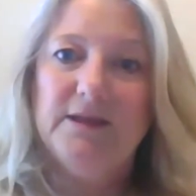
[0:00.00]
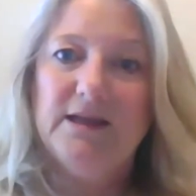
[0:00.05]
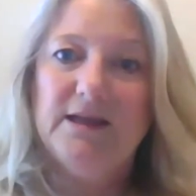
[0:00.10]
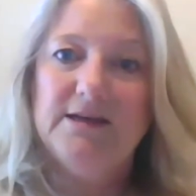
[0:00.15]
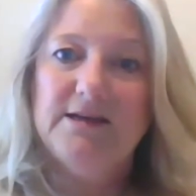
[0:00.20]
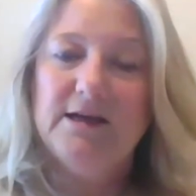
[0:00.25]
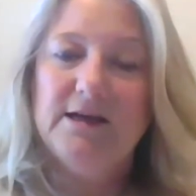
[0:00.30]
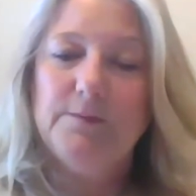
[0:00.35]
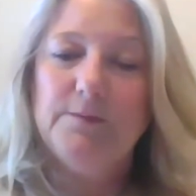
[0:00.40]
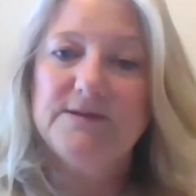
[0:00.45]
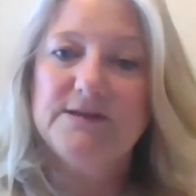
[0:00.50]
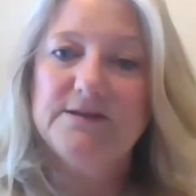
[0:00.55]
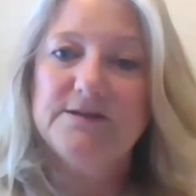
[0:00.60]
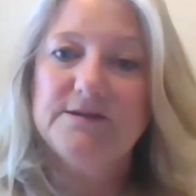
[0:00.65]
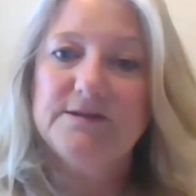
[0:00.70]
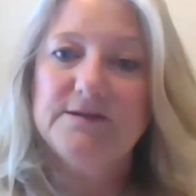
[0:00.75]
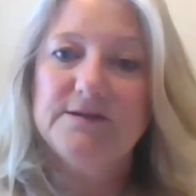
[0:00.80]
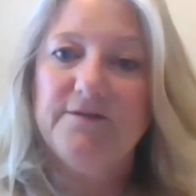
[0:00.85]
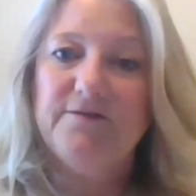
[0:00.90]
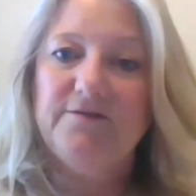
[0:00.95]
It helps
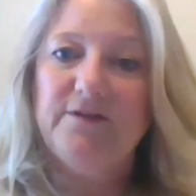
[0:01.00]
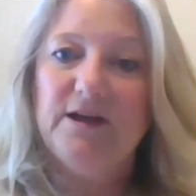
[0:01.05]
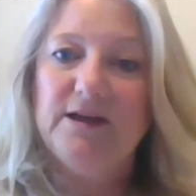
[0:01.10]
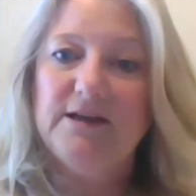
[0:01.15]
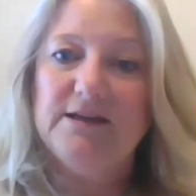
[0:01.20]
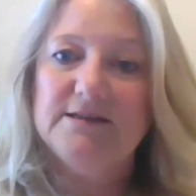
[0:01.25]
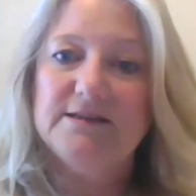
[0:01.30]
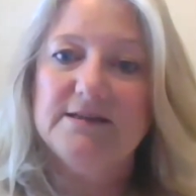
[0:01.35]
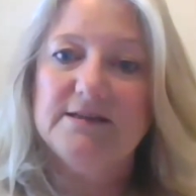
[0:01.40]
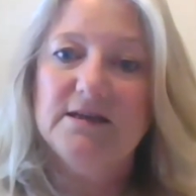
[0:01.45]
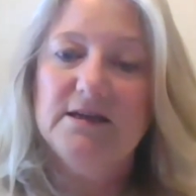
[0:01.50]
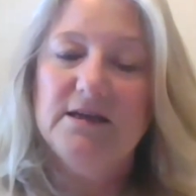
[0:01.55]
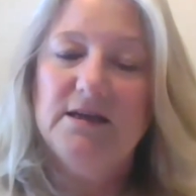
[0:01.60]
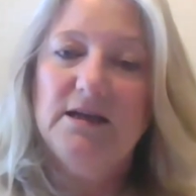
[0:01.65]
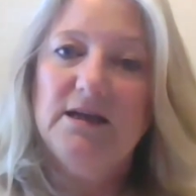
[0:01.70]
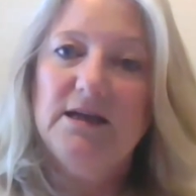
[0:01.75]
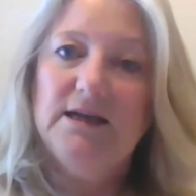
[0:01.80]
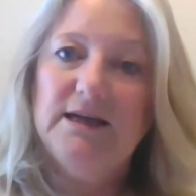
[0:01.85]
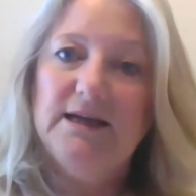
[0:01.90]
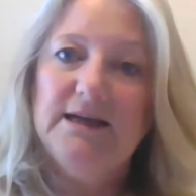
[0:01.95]
us face
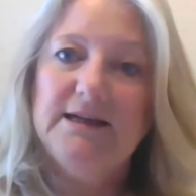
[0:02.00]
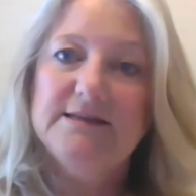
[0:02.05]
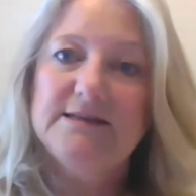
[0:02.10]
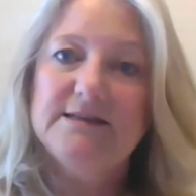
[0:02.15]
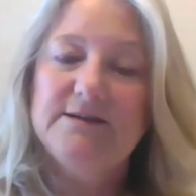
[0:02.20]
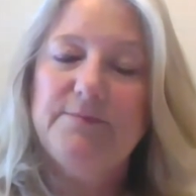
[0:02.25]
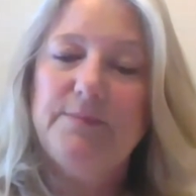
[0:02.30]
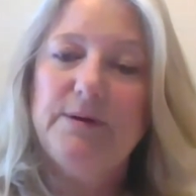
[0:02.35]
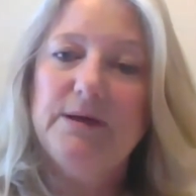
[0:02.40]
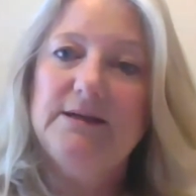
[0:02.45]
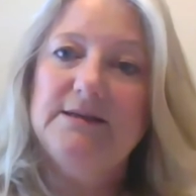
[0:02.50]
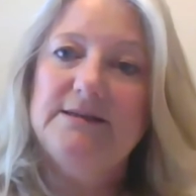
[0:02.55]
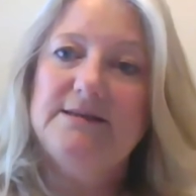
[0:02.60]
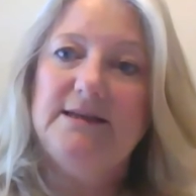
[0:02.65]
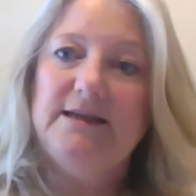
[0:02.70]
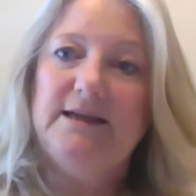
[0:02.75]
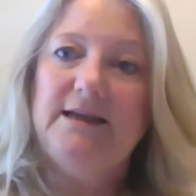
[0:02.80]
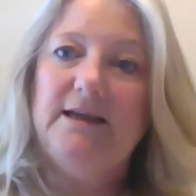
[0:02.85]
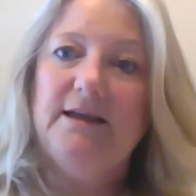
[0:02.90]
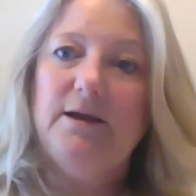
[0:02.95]

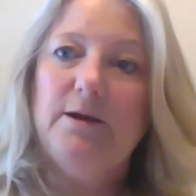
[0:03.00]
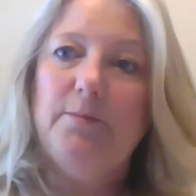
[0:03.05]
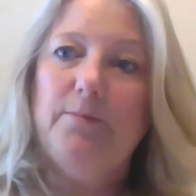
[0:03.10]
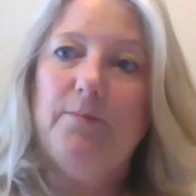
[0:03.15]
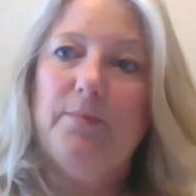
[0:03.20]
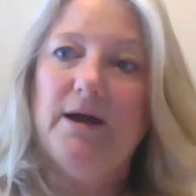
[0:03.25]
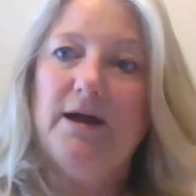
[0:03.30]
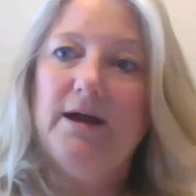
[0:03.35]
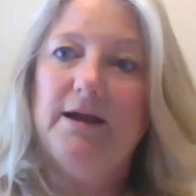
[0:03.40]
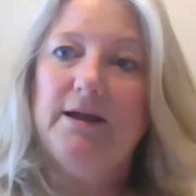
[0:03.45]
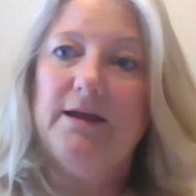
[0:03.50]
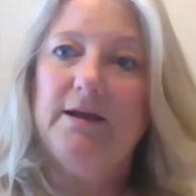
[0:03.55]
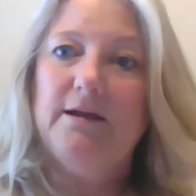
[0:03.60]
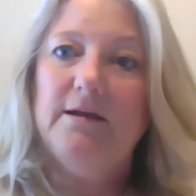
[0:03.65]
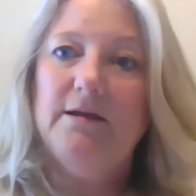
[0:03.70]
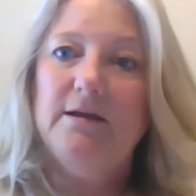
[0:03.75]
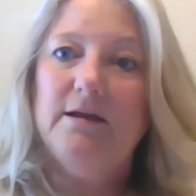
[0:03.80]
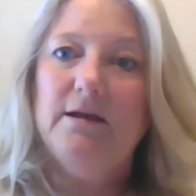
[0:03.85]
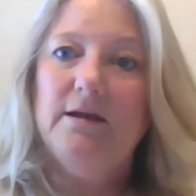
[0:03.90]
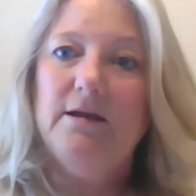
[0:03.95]
instability by
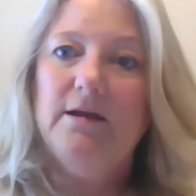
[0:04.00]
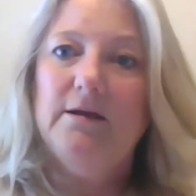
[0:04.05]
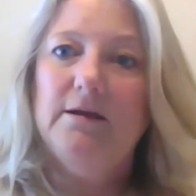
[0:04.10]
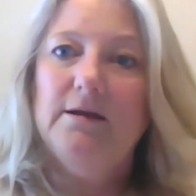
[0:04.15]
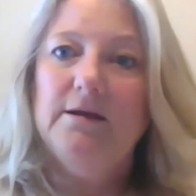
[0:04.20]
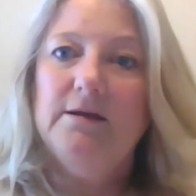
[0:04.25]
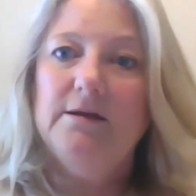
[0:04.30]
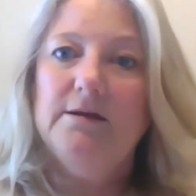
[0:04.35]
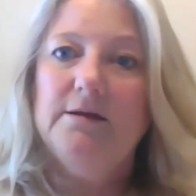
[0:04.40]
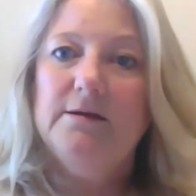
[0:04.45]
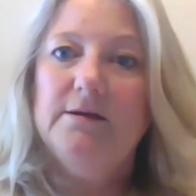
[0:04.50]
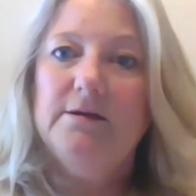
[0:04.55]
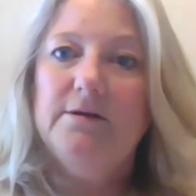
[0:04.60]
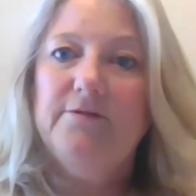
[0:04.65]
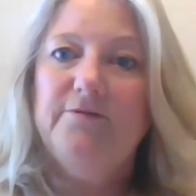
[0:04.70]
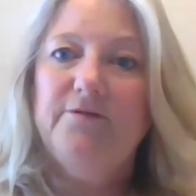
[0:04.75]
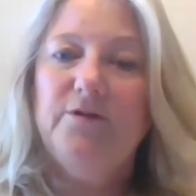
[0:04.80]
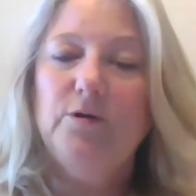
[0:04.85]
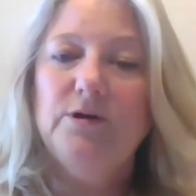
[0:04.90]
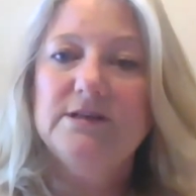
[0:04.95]

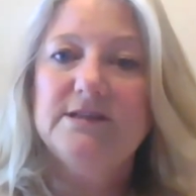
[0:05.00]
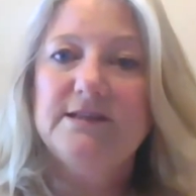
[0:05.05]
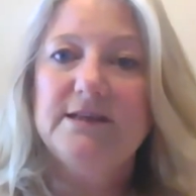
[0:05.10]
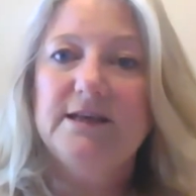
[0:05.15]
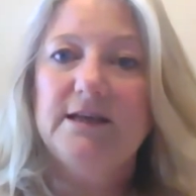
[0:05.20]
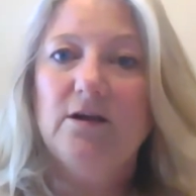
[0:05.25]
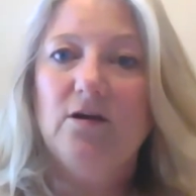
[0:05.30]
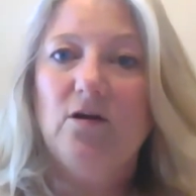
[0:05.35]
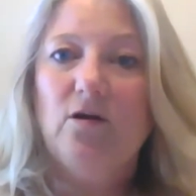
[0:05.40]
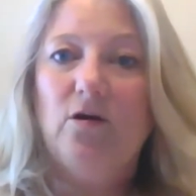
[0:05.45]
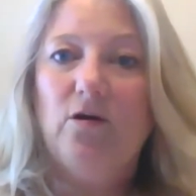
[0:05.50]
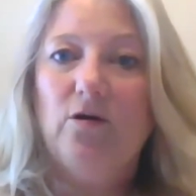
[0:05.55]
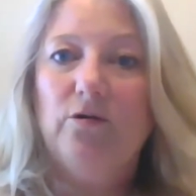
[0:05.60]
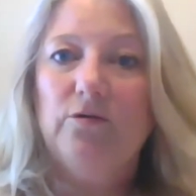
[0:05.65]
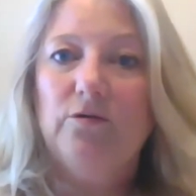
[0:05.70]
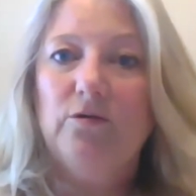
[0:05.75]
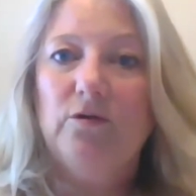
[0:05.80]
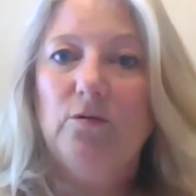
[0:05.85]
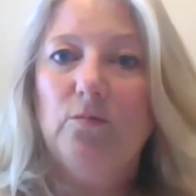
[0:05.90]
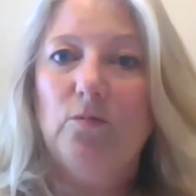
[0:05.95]
focusing
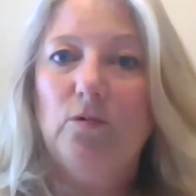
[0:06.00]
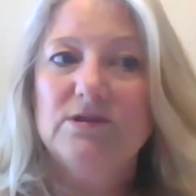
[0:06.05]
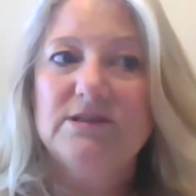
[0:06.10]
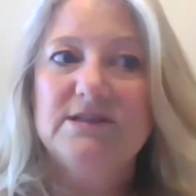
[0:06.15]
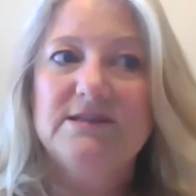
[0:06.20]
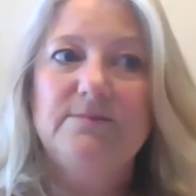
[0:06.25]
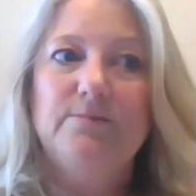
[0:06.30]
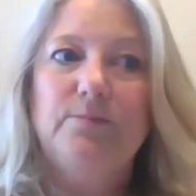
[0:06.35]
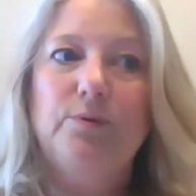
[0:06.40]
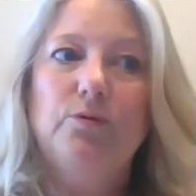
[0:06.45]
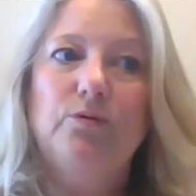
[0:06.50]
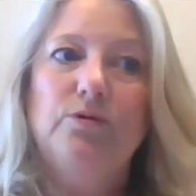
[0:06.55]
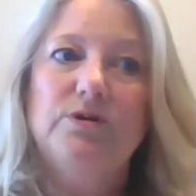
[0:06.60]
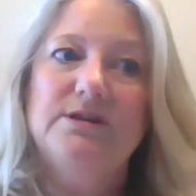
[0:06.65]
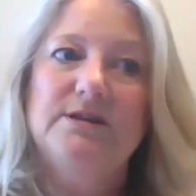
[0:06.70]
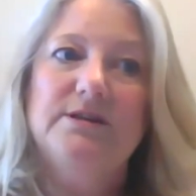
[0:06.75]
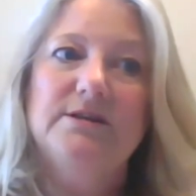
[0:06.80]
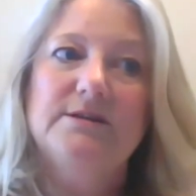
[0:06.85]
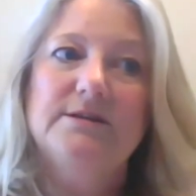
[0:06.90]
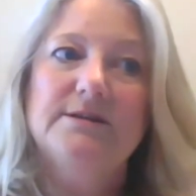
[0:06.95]
on what is
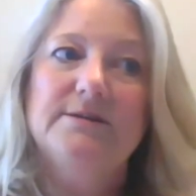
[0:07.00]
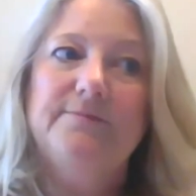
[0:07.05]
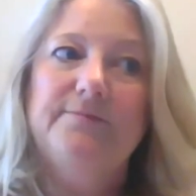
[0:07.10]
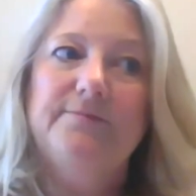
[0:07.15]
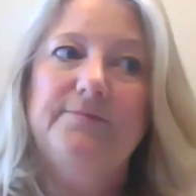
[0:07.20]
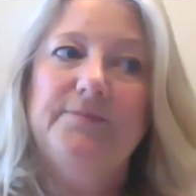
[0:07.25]
important.